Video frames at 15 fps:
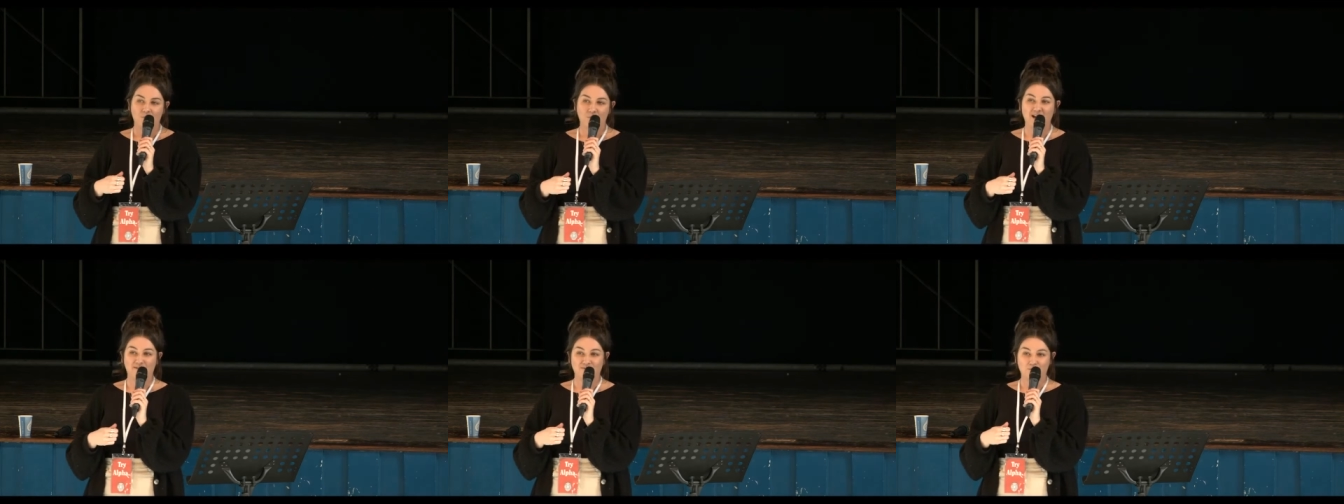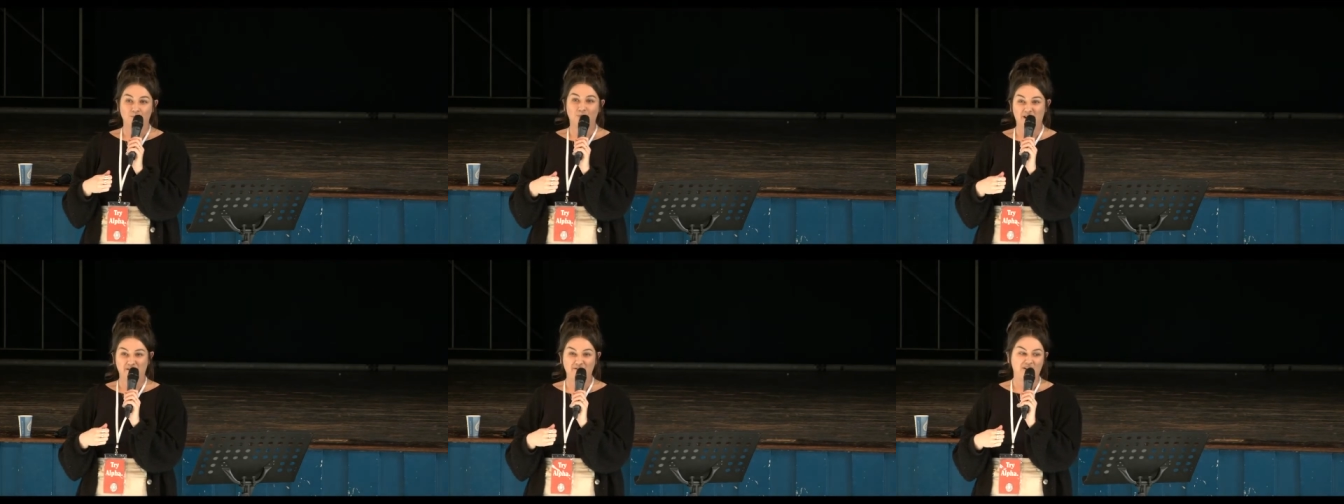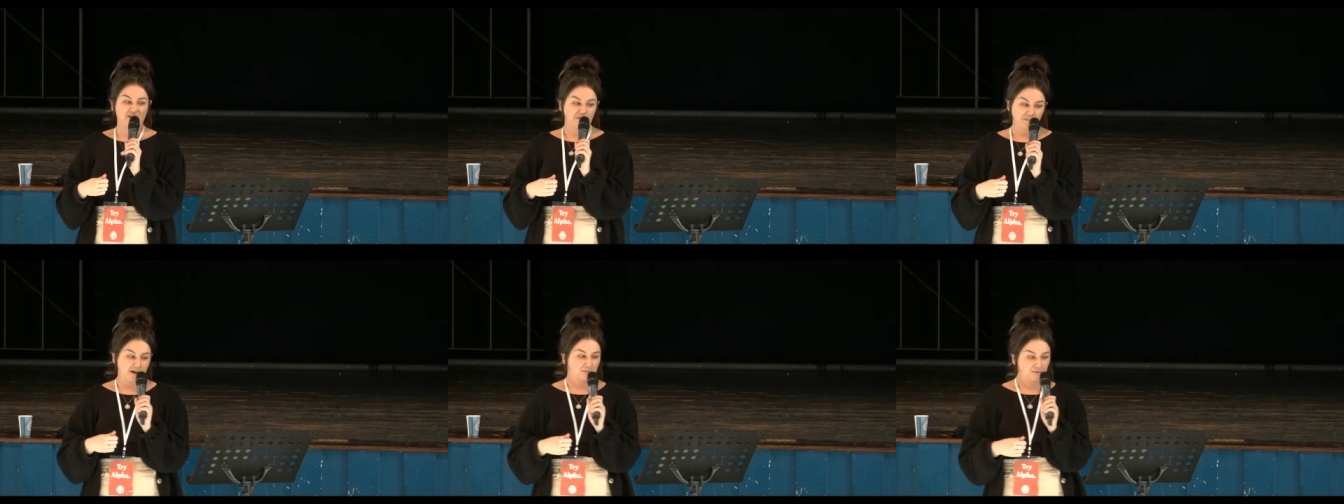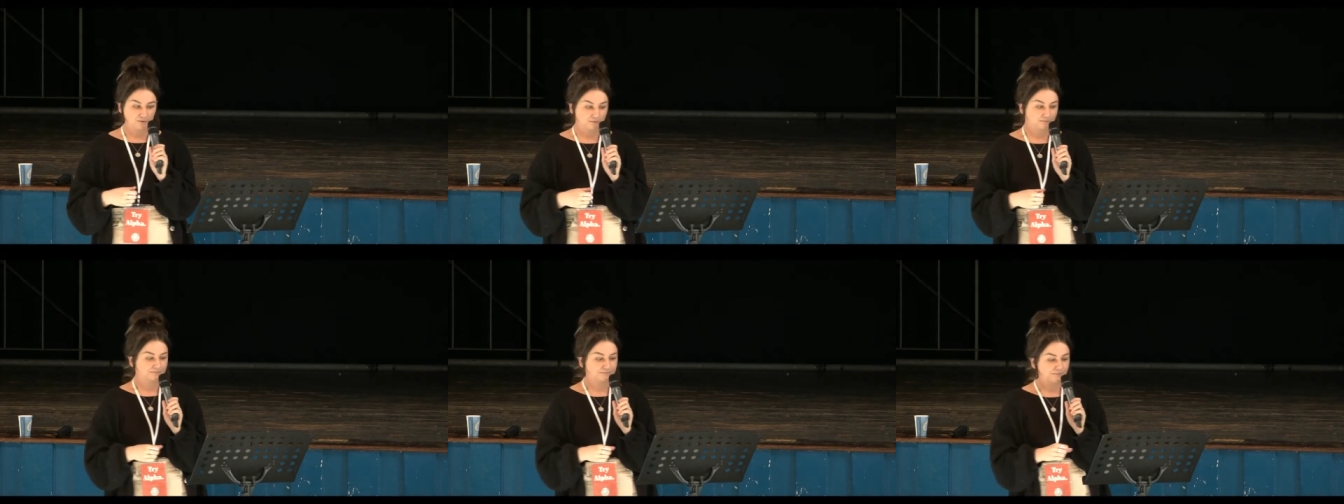have to pray for other
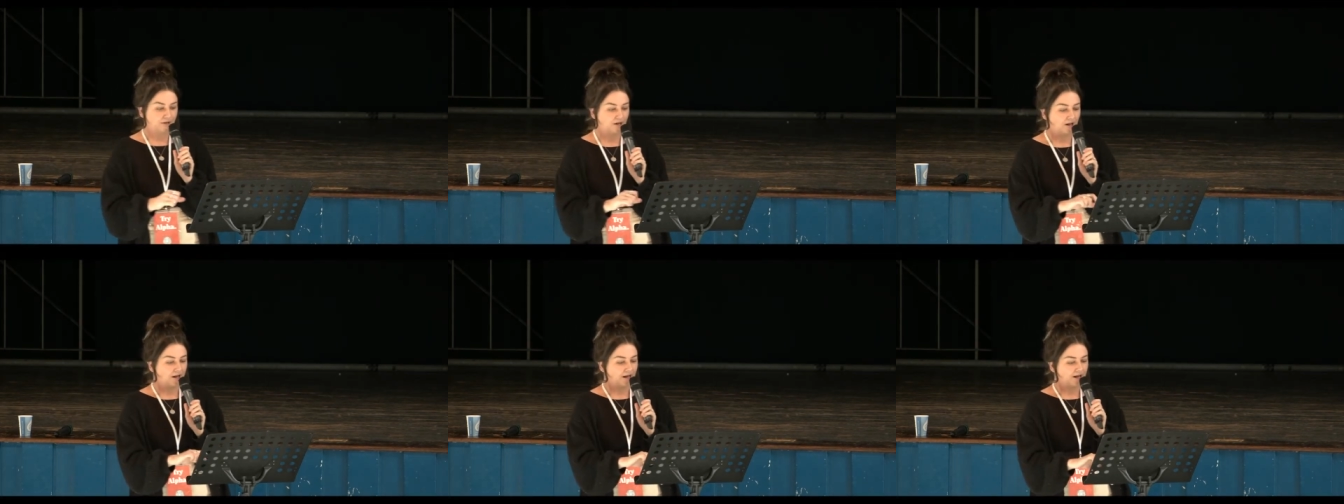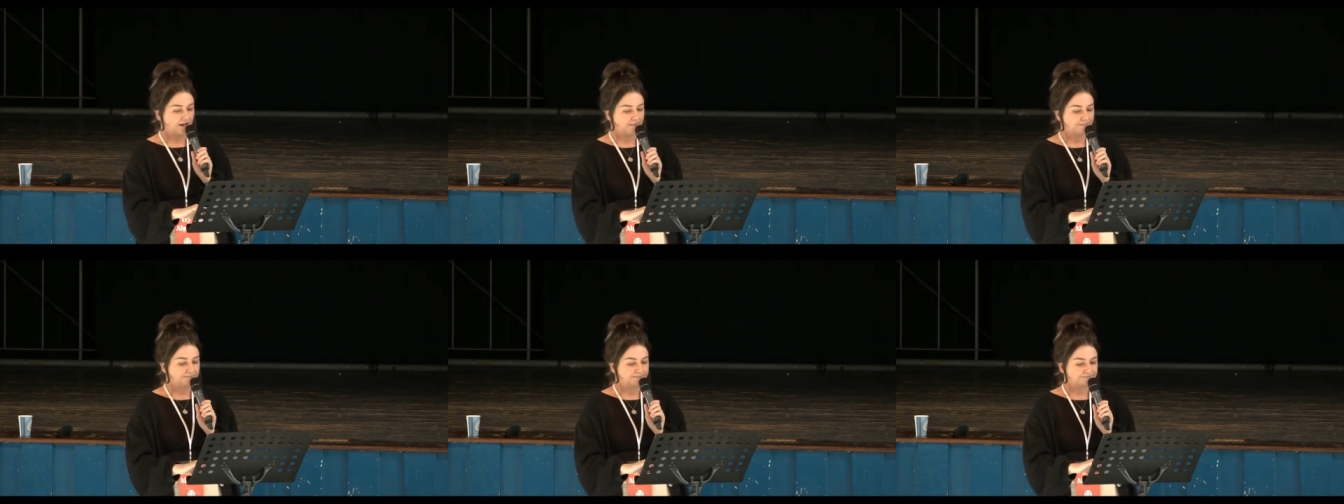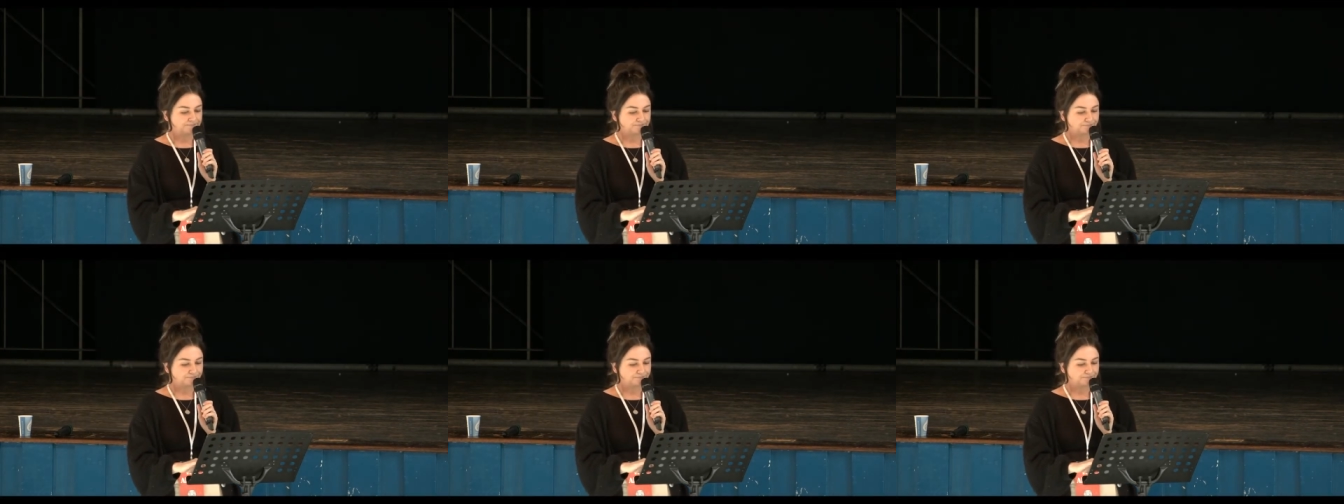people. Um,